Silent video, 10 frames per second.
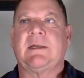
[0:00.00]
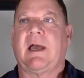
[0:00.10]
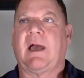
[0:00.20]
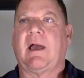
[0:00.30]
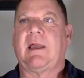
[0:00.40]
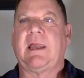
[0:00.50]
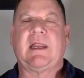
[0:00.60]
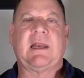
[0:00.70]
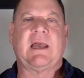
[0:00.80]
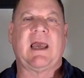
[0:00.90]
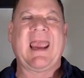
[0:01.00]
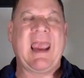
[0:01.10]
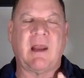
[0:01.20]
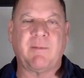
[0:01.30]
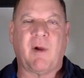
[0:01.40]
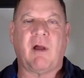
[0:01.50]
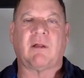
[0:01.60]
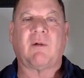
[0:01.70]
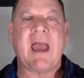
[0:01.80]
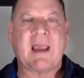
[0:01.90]
uh, in handball
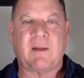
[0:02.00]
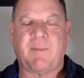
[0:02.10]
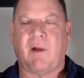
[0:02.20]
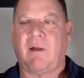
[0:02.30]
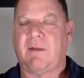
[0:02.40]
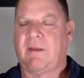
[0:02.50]
or racquetball,